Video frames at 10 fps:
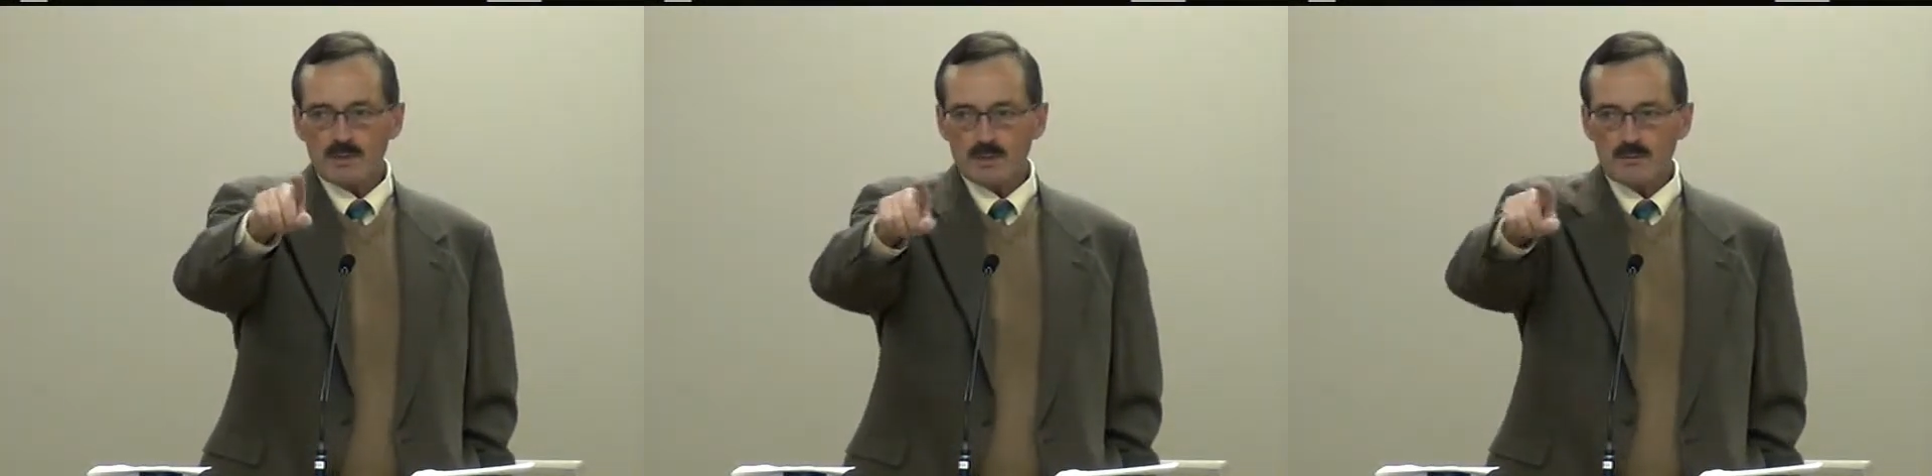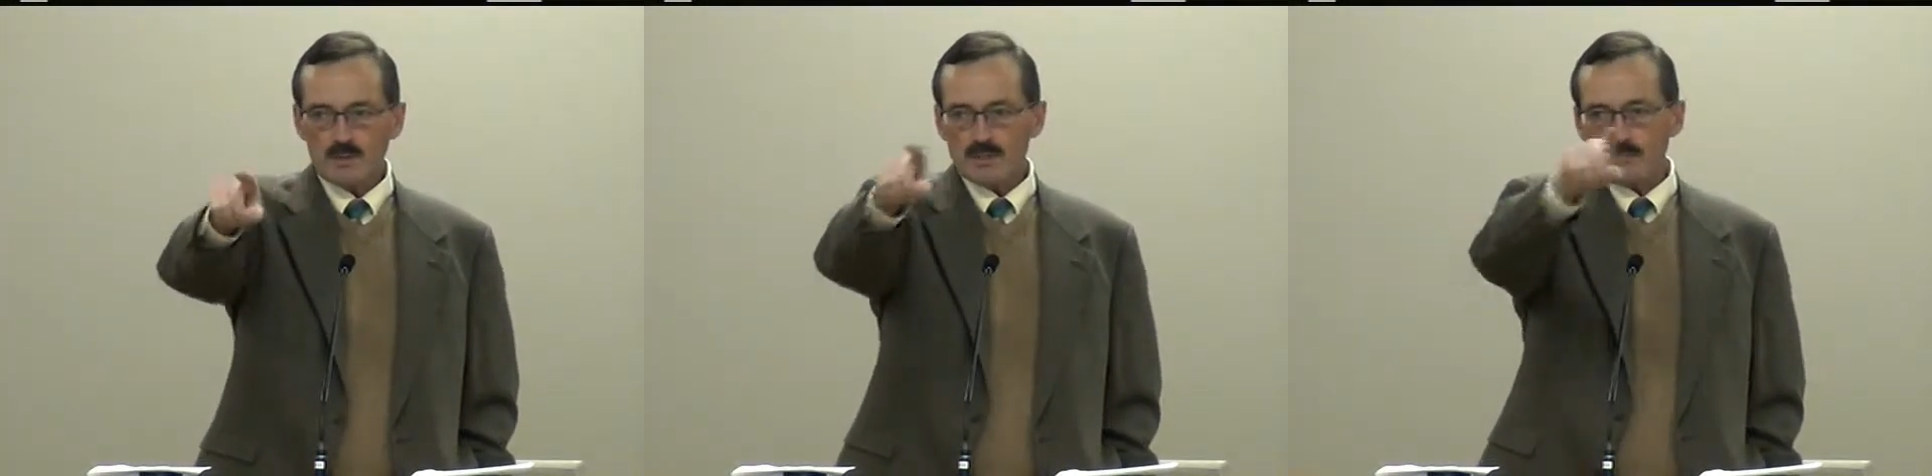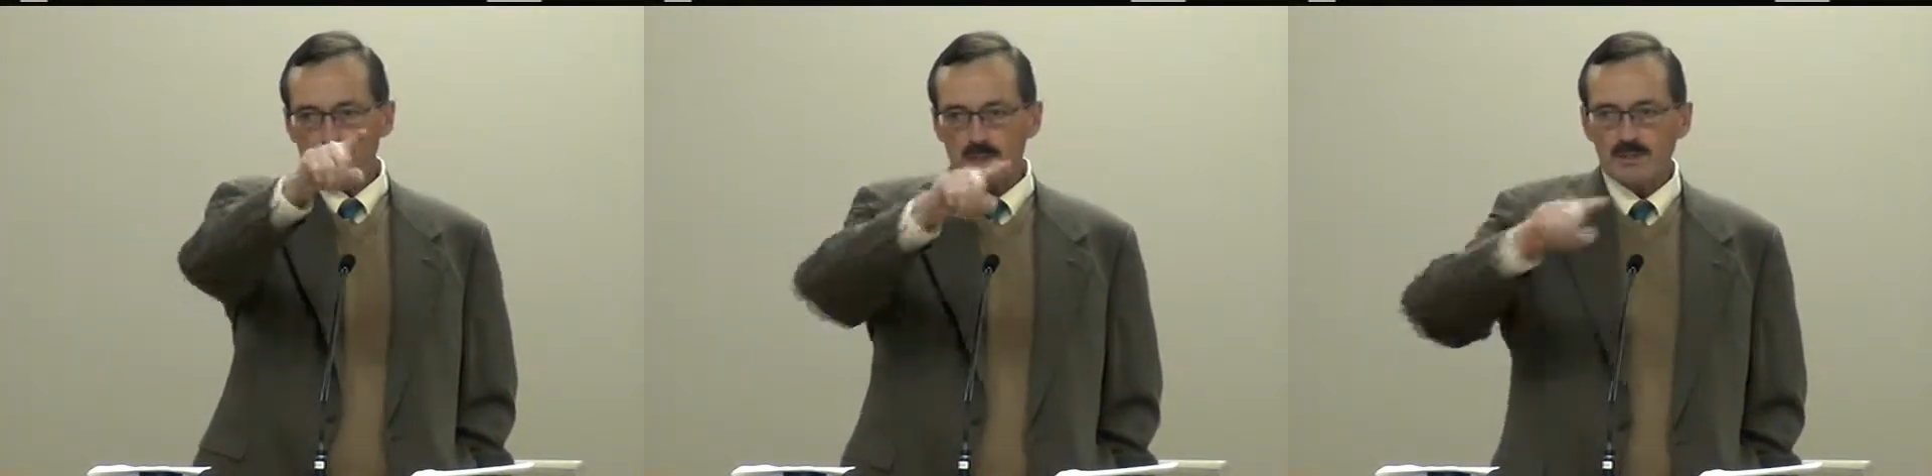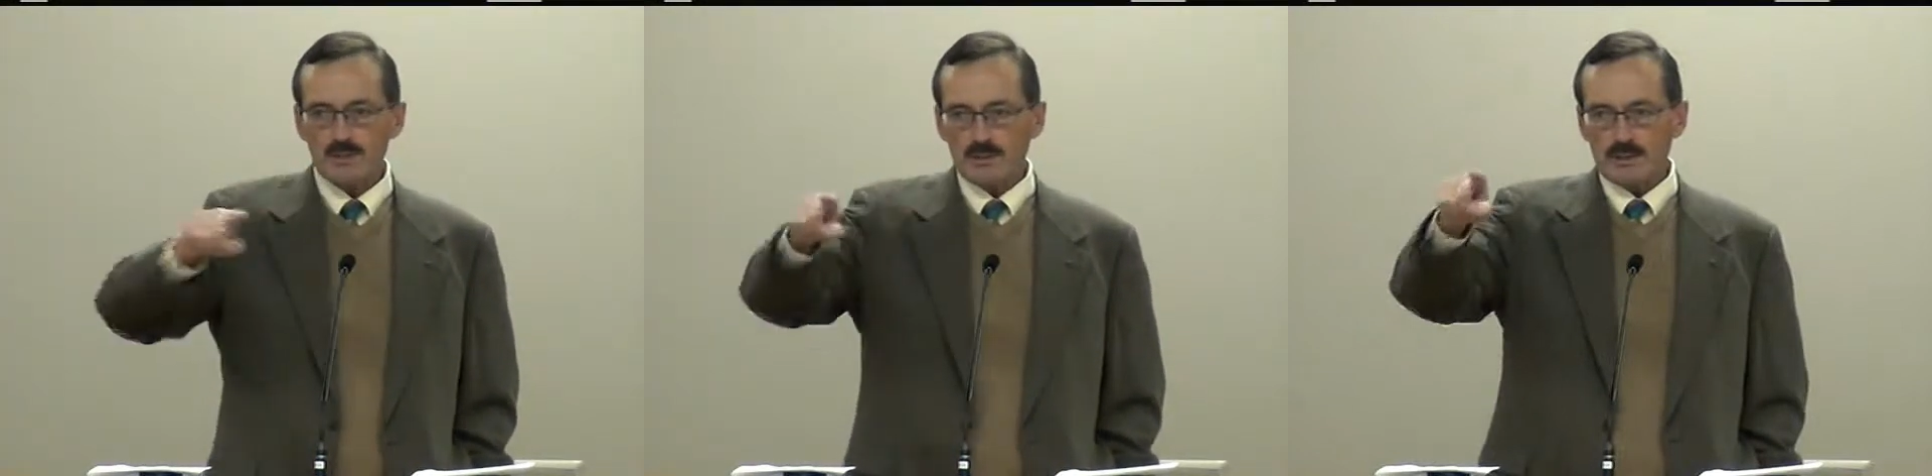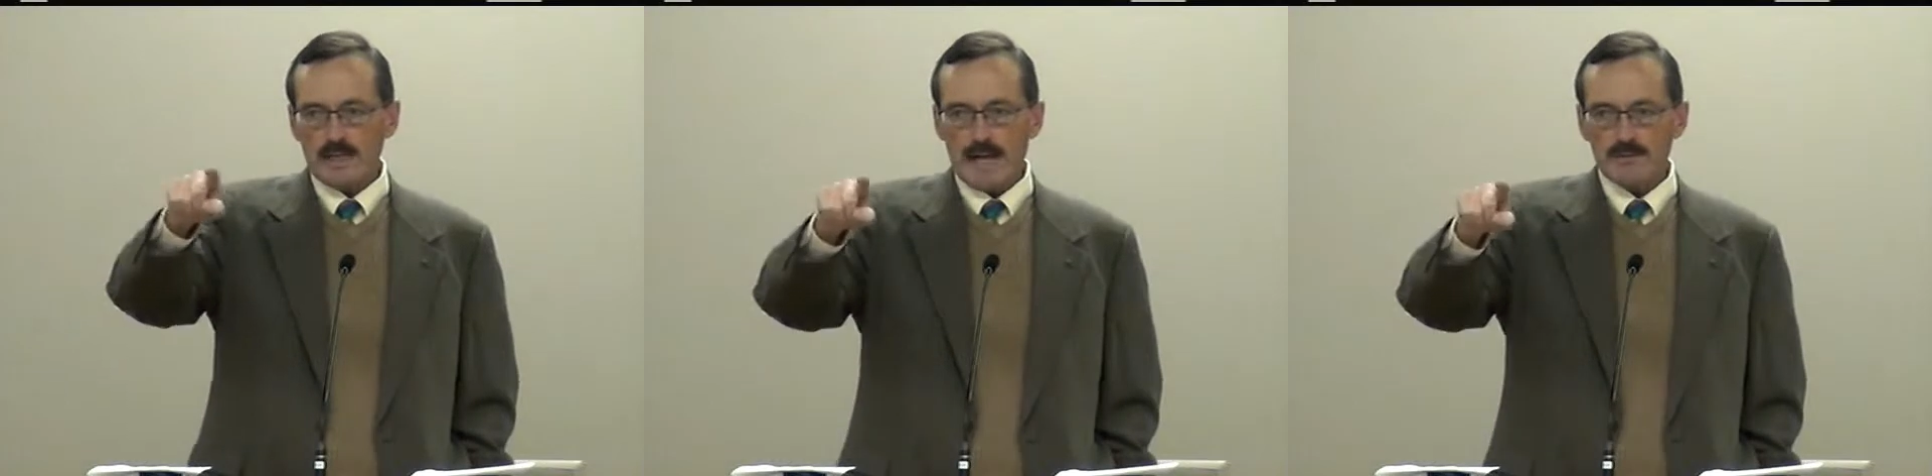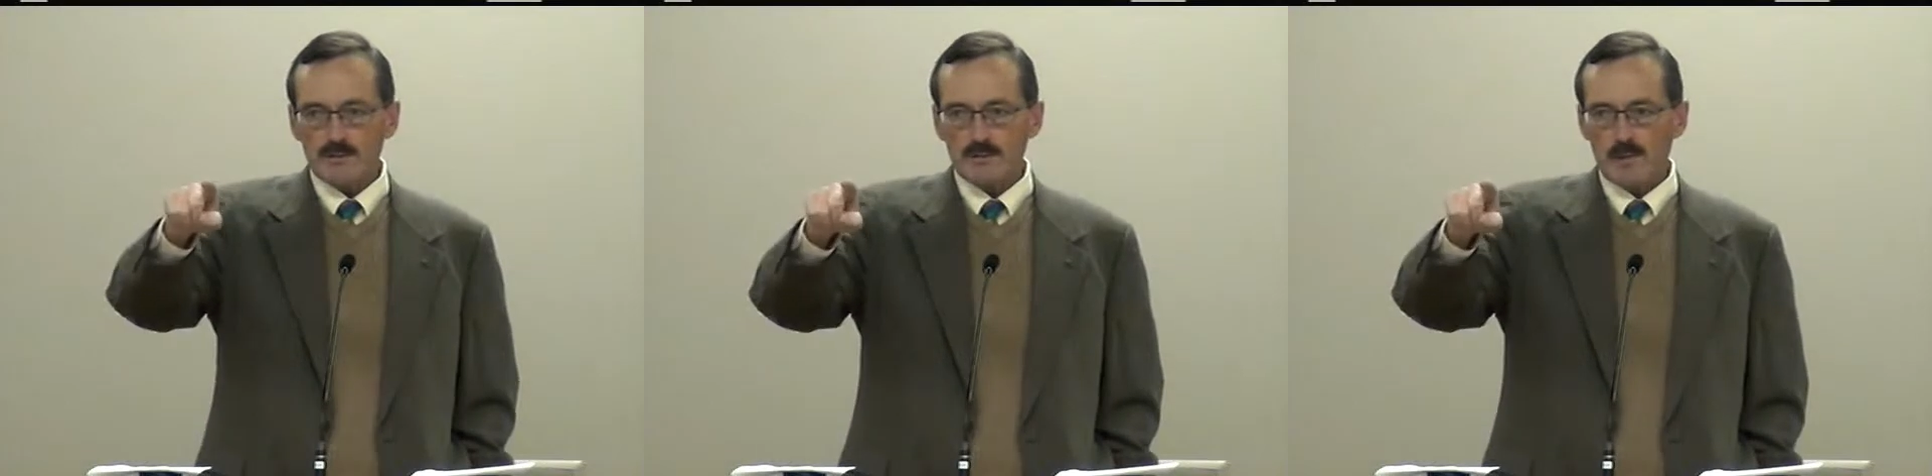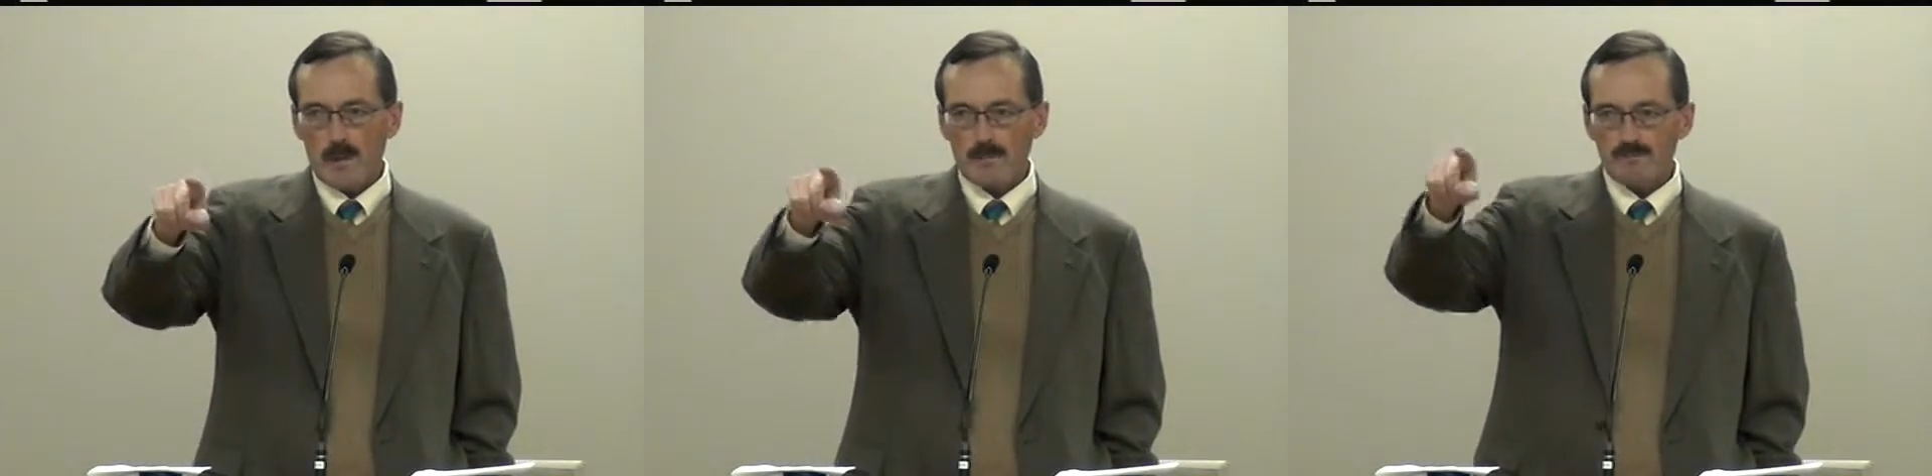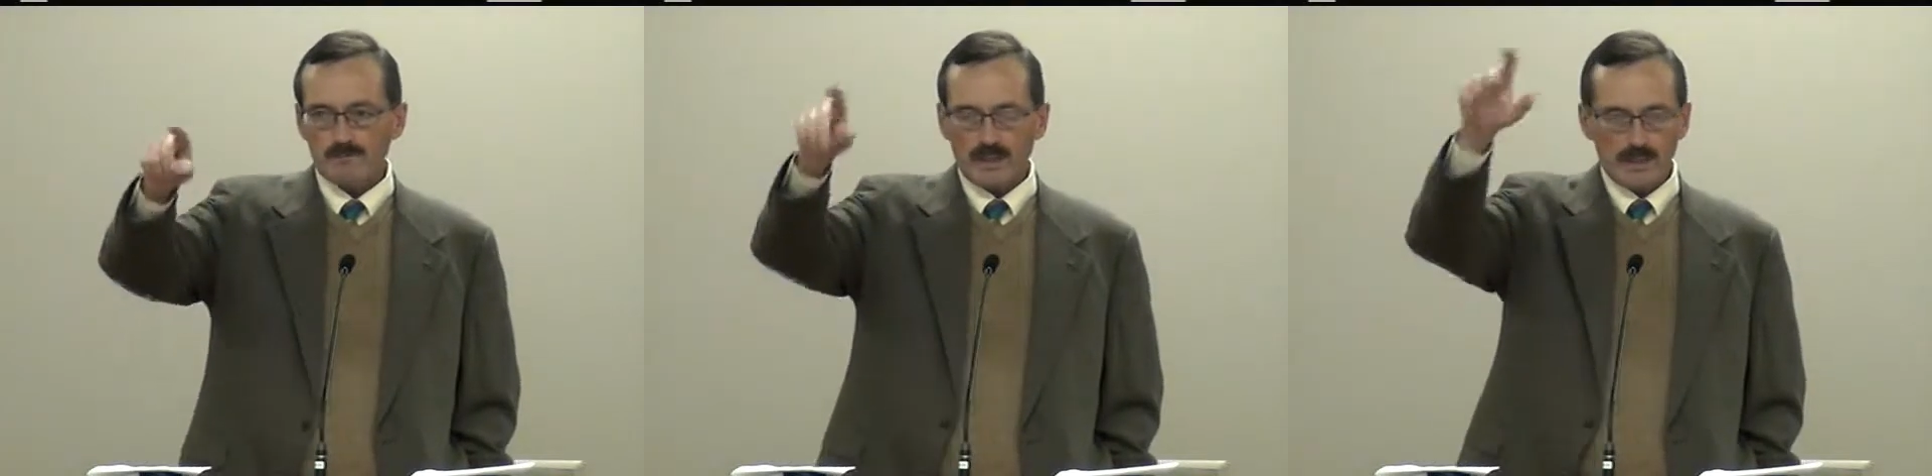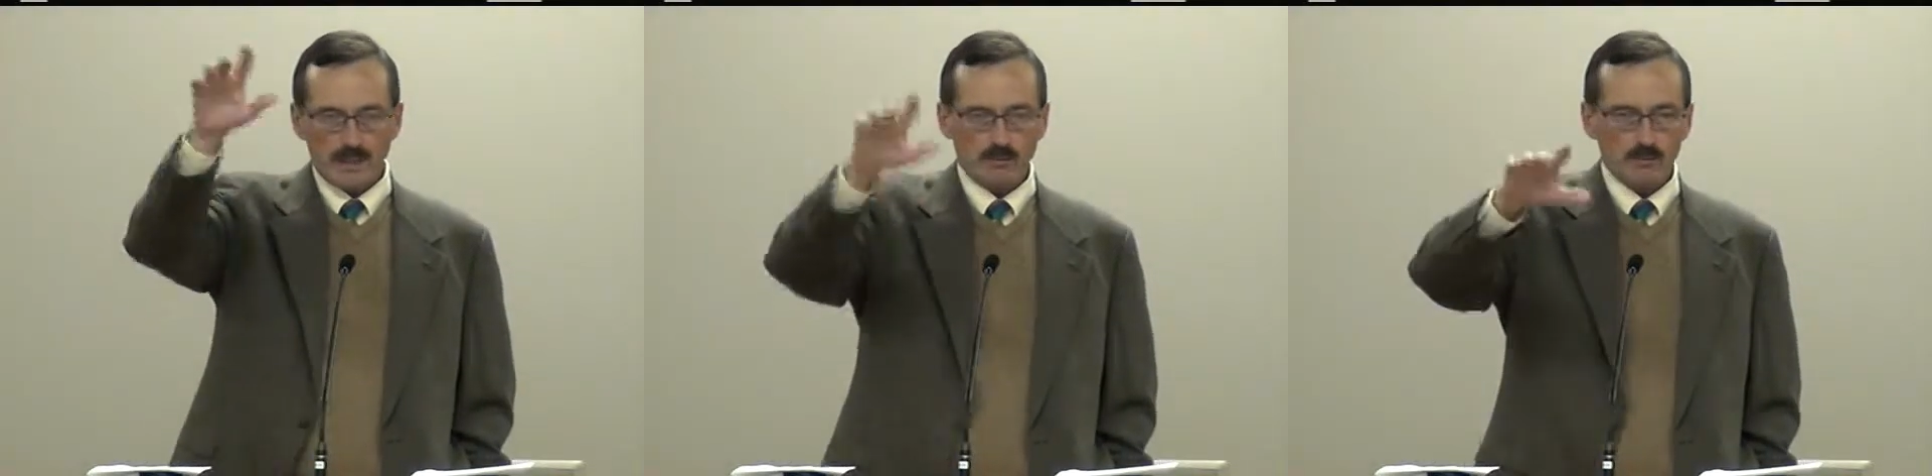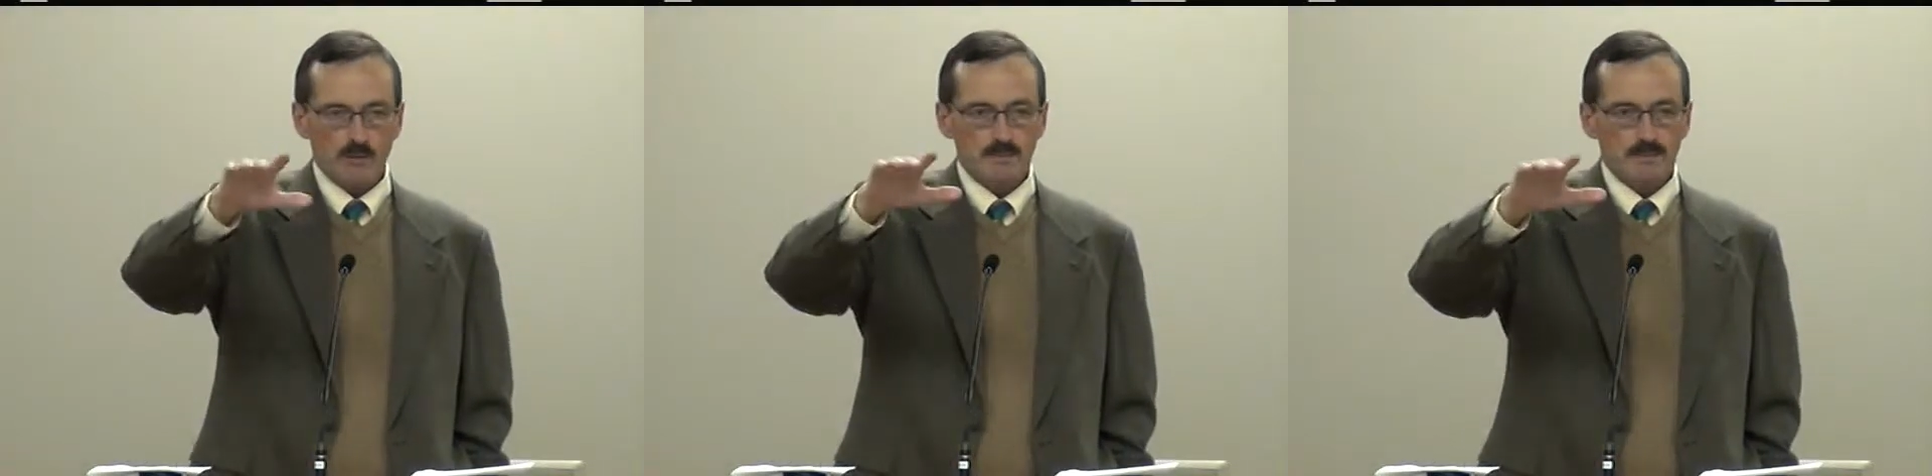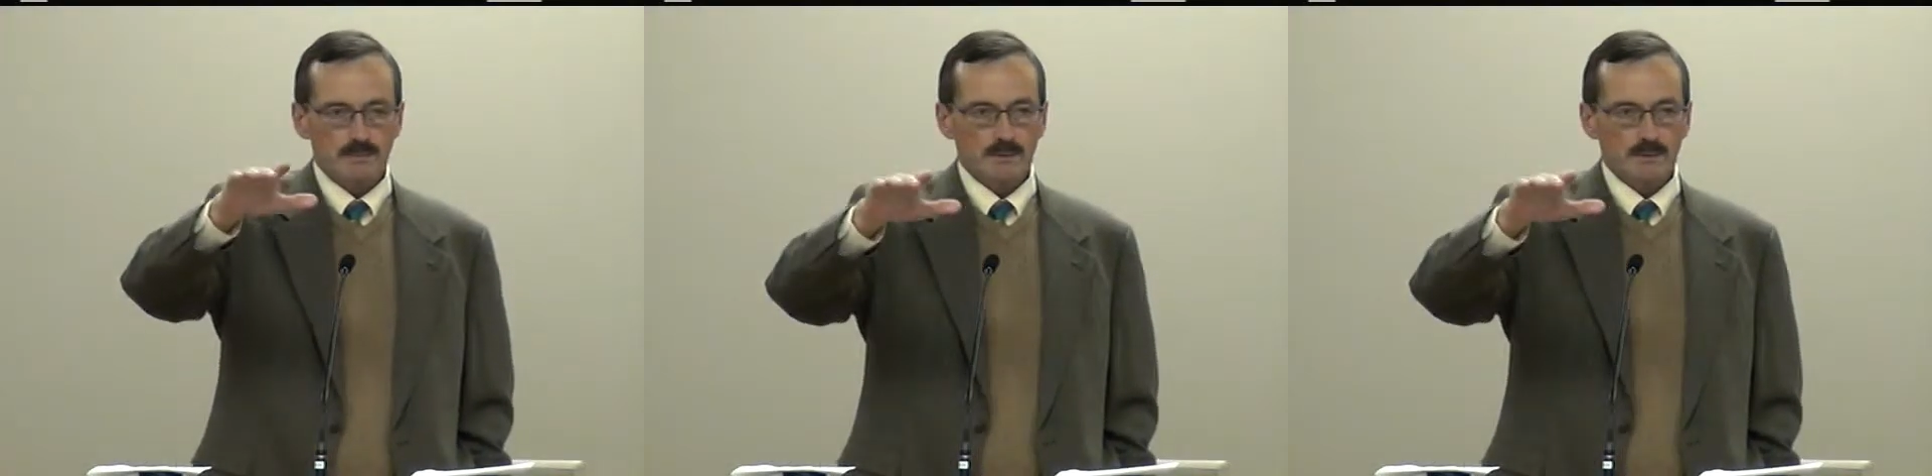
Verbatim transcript: which was the priesthood gathered in a group,